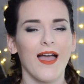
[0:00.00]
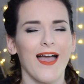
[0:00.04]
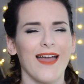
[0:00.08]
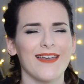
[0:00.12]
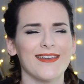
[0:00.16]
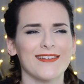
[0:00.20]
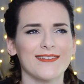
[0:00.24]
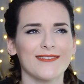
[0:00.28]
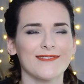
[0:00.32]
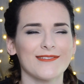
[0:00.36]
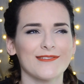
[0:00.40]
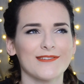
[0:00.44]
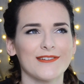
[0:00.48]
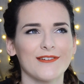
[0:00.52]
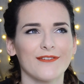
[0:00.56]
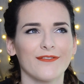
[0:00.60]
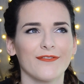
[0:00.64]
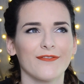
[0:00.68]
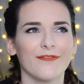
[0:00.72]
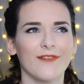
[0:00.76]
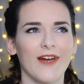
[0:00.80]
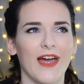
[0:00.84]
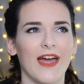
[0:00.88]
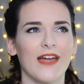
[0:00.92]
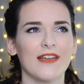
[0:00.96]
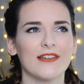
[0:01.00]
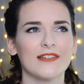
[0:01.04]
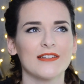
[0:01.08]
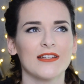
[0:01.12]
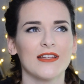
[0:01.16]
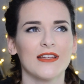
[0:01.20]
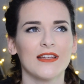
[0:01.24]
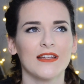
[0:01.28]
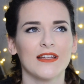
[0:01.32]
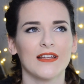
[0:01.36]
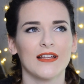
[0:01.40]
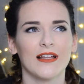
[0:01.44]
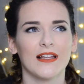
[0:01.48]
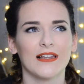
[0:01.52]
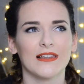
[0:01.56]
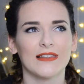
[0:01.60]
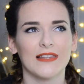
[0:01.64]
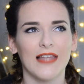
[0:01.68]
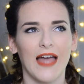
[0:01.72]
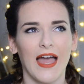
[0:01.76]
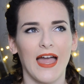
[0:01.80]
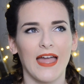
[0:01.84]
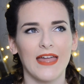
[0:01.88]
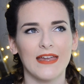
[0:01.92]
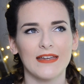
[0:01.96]
and it's such a fresh,
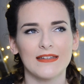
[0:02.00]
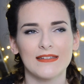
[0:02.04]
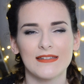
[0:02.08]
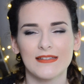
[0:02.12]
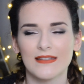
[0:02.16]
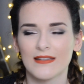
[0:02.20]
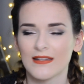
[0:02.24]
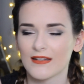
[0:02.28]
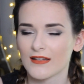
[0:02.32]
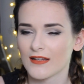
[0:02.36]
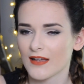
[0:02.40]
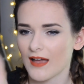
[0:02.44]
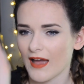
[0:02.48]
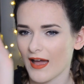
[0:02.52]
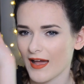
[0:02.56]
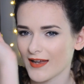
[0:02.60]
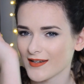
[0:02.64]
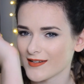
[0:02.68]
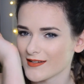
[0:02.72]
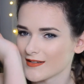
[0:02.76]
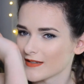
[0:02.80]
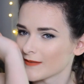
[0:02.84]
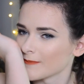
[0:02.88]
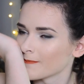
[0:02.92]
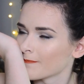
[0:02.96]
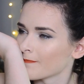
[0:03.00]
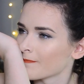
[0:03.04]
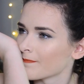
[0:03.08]
light, and